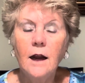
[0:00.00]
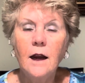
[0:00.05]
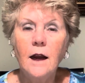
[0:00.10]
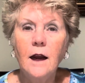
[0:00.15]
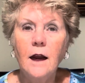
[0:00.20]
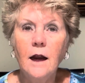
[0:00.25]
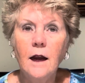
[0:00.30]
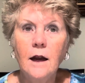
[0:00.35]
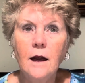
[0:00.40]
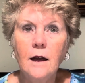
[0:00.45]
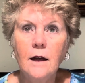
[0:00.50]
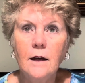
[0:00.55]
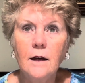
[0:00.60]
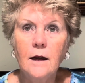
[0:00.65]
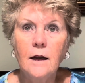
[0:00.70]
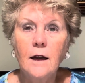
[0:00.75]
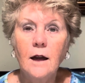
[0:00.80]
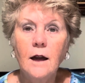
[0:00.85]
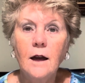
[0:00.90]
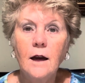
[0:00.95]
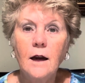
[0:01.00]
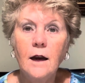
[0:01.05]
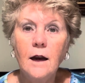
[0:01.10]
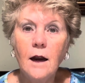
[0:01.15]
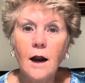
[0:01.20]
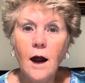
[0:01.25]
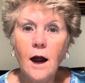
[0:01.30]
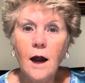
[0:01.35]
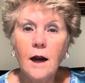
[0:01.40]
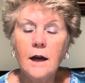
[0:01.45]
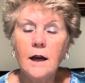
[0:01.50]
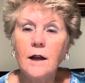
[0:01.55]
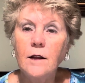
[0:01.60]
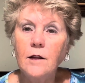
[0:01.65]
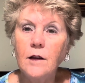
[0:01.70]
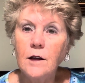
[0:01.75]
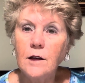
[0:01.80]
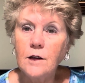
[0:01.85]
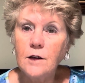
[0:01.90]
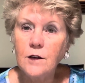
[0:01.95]
and not in
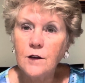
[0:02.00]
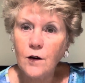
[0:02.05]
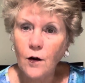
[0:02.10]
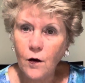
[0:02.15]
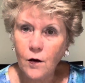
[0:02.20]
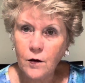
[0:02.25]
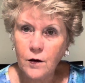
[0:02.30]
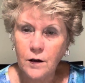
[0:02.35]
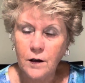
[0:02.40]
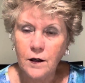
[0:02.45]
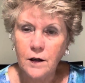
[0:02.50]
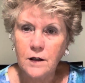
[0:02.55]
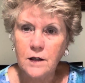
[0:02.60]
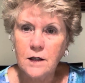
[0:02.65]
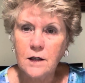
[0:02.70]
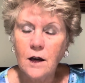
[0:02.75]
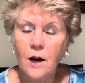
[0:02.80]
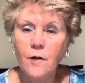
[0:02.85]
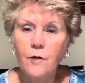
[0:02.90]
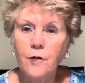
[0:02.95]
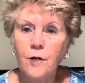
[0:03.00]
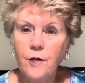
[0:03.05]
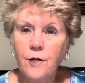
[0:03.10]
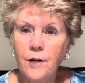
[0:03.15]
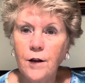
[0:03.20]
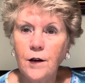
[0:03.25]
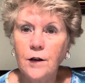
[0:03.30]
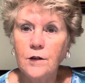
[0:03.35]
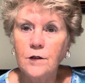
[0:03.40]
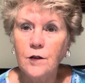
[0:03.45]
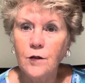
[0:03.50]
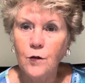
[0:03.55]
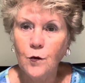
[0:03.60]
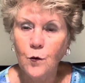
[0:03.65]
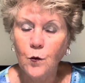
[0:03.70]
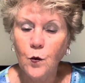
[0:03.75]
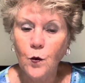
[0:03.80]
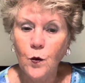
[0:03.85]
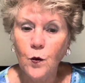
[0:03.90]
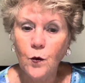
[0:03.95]
the darkness of the things of the
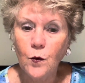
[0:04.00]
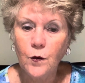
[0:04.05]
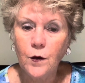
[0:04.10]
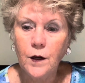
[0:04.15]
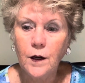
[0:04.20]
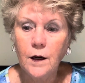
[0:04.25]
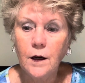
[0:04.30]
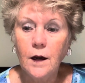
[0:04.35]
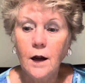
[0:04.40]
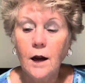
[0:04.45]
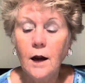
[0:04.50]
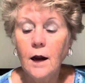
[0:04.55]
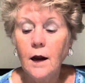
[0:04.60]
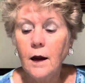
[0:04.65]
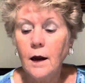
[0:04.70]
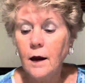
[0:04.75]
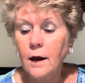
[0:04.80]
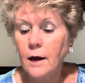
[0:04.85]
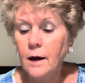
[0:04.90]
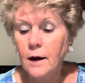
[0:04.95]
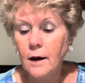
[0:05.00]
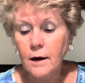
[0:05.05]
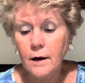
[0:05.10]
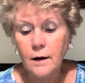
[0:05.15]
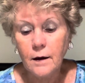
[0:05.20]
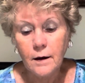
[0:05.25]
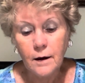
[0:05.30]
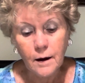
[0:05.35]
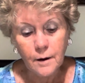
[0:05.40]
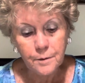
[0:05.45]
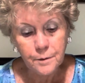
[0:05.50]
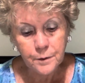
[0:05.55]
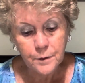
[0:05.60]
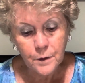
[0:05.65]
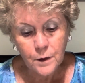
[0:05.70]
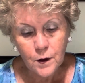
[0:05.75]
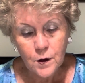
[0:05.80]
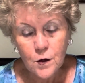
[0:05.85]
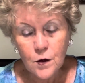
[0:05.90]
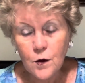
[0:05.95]
world. And
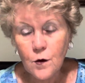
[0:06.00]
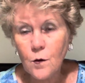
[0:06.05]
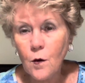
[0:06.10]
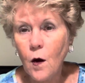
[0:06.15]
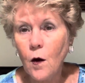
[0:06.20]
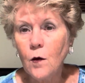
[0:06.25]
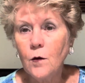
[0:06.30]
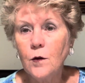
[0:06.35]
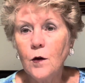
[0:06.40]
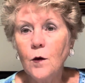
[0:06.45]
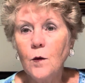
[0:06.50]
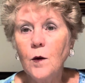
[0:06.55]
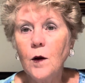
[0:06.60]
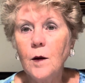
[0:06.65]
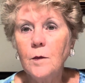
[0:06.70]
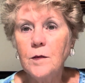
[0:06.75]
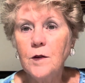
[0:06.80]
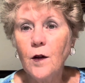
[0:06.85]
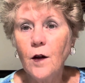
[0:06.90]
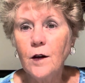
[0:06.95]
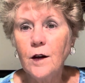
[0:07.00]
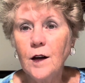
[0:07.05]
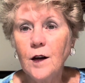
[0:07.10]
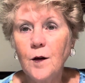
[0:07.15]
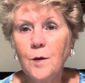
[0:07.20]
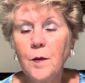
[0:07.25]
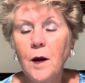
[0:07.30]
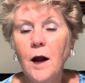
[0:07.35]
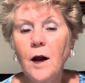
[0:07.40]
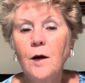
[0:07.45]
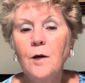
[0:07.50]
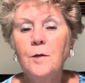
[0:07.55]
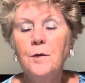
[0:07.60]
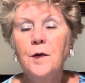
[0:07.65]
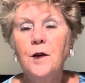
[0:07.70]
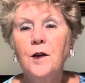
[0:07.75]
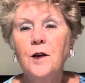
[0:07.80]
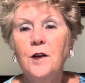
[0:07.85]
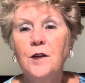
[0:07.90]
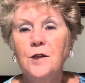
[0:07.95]
you all know what I'm talking about,
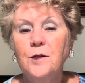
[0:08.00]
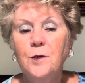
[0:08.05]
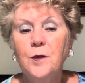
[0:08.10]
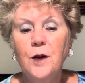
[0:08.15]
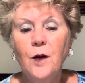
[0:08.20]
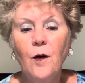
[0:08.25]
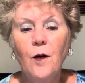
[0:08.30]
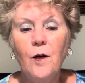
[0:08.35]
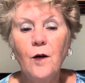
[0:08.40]
because we